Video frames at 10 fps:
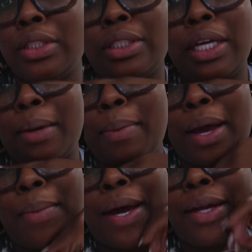is
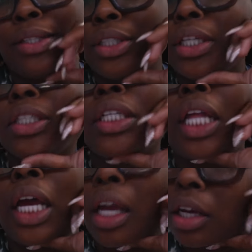TMI, but I don't change it
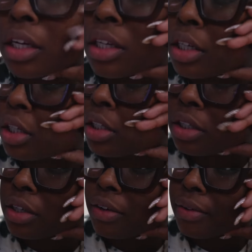like
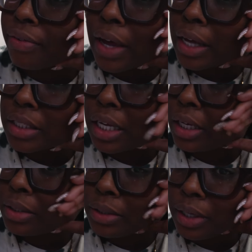five
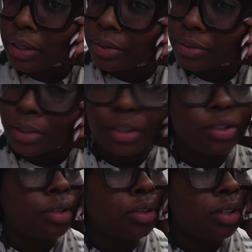times today. And
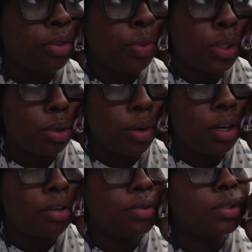it's only 312.